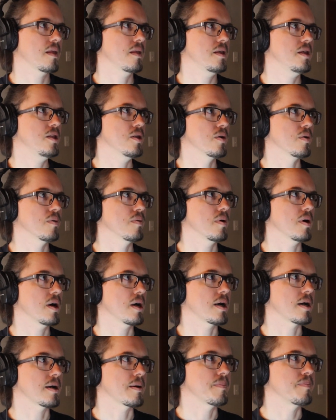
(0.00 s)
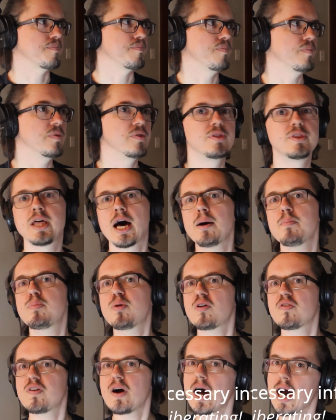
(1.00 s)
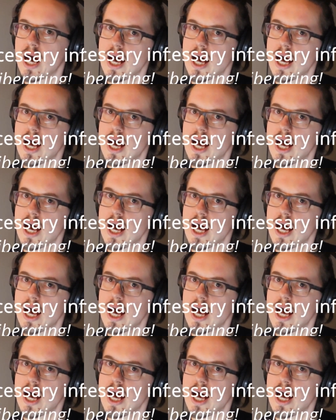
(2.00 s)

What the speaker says: dump of